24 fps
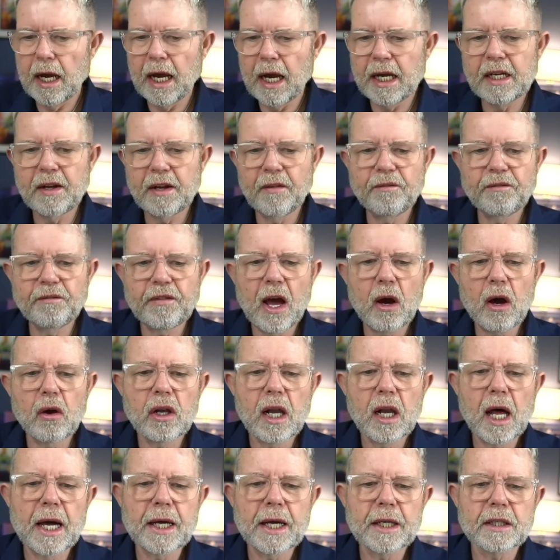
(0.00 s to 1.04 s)
And it
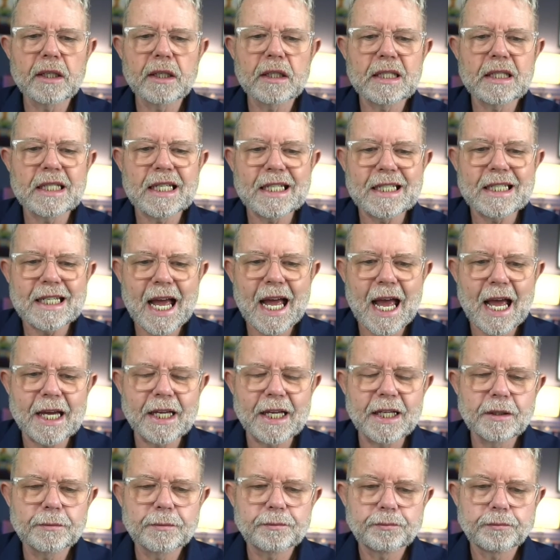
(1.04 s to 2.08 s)
felt like
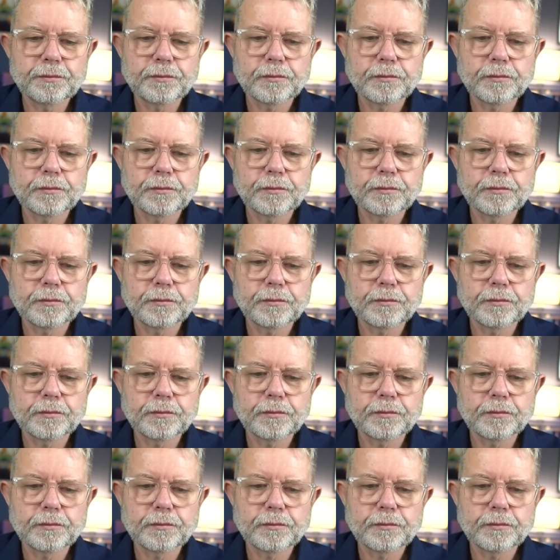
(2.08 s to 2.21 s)
today